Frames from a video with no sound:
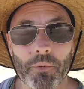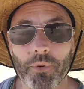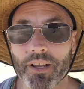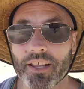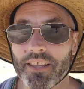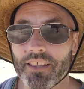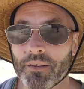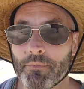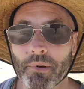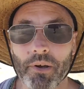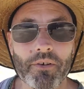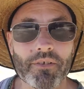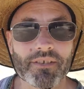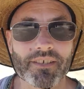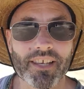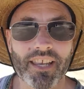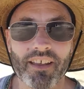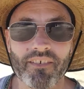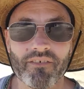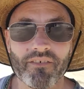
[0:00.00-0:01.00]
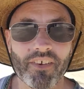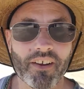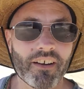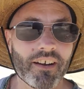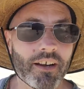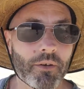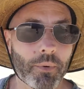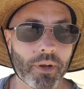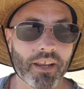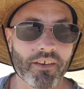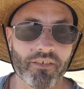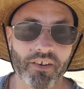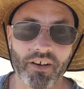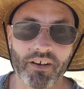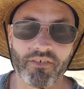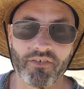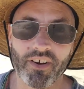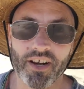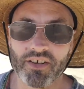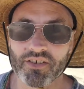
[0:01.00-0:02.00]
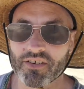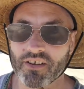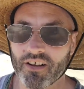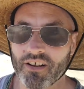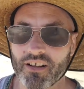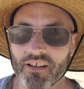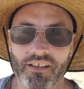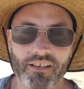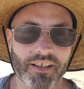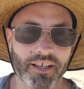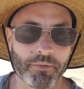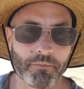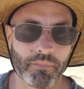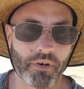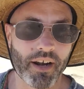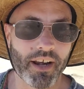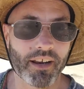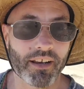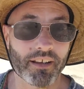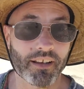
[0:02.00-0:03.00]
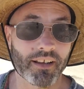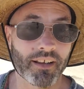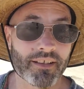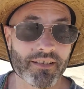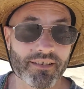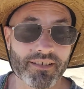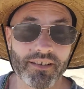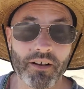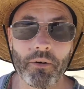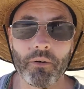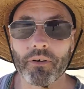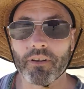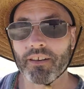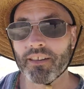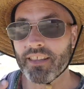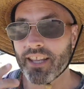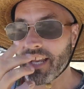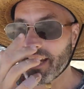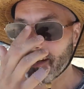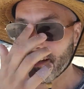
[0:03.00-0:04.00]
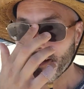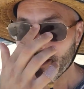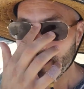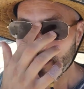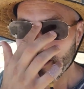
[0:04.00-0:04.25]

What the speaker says: where the bones get very weak, very fragile, and break, and so on. And then